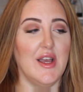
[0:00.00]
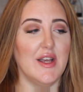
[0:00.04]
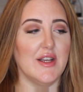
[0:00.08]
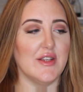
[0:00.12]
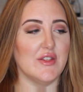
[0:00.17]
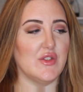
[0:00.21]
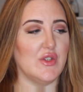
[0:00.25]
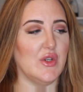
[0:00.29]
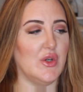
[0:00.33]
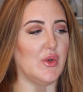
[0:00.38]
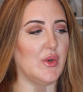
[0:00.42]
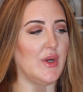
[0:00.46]

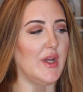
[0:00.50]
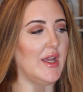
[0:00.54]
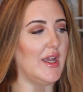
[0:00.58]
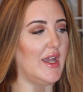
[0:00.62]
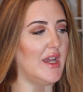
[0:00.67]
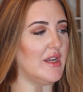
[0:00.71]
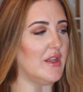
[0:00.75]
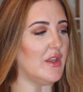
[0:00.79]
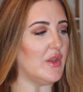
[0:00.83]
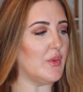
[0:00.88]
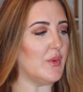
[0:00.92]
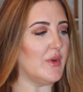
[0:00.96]
So
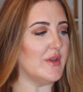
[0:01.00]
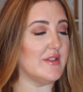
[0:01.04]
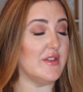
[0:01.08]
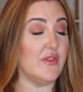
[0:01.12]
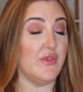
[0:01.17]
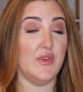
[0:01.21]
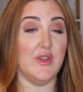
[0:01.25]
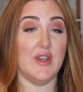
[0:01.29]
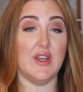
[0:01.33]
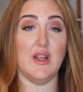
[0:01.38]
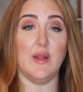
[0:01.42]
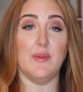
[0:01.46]
in other words,
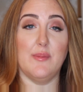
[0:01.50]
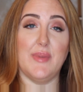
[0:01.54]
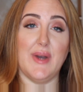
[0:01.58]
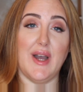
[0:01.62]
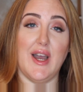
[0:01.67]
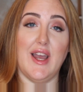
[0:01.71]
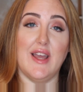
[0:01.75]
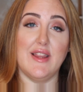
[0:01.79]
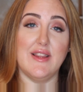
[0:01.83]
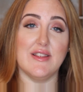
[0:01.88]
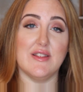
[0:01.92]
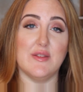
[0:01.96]
if you're going to
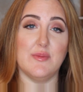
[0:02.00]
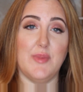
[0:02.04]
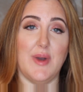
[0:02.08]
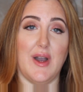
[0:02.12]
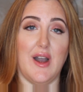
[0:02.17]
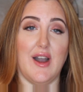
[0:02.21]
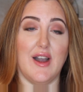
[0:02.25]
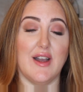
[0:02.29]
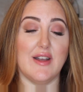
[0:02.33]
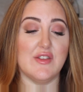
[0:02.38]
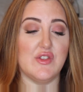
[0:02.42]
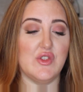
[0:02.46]
buy this
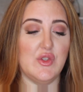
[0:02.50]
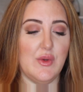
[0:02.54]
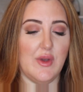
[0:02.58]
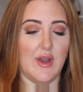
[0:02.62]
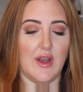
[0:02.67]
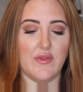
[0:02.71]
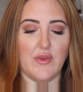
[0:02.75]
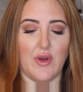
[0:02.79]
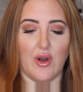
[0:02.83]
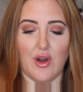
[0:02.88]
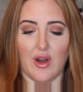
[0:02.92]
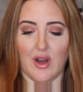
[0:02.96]
box, you
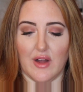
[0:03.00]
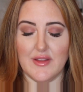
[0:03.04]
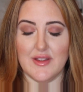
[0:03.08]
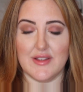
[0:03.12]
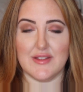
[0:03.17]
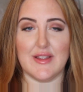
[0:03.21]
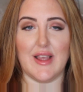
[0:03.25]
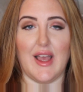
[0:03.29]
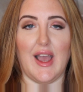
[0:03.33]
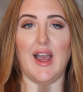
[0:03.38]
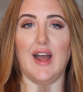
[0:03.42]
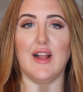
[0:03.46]
have all
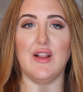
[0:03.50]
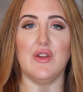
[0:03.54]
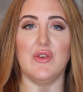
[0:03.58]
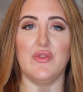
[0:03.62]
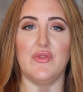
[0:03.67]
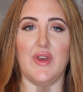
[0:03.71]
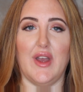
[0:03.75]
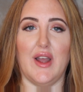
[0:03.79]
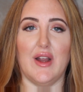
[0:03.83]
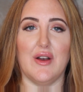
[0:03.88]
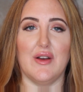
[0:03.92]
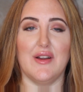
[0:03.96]
this aloe
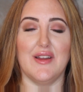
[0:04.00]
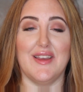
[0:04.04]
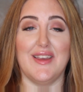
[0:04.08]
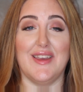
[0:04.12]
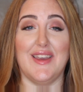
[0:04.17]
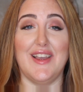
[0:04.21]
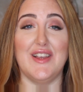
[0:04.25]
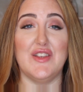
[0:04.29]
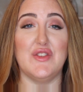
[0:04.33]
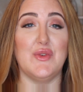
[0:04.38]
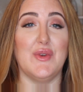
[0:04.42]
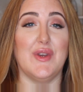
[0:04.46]
vera in
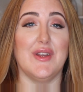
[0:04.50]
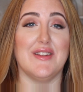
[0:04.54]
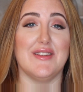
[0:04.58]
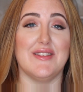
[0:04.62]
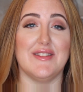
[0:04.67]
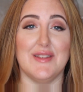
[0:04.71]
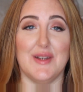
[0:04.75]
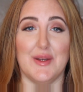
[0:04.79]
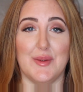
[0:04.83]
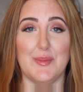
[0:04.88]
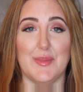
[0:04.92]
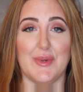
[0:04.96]
case you get a
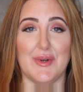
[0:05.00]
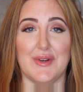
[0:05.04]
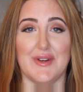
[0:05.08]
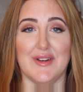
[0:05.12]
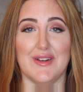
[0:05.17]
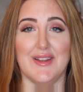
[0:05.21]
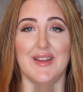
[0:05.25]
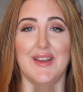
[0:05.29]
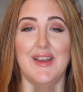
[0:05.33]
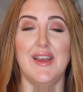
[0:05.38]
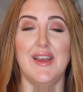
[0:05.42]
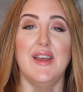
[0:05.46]
sunburn.